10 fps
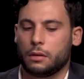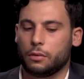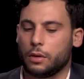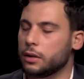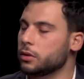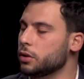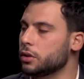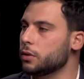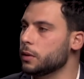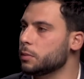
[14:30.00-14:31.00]
rates are just
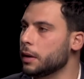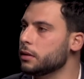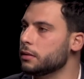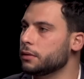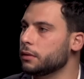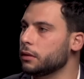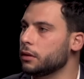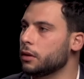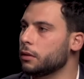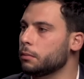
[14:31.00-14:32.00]
too expensive.
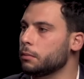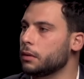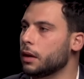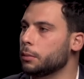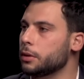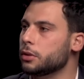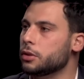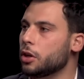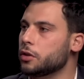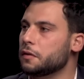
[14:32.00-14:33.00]
Companies are
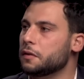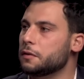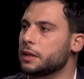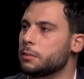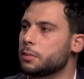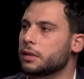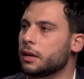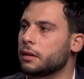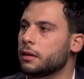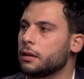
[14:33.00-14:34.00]
charging 15%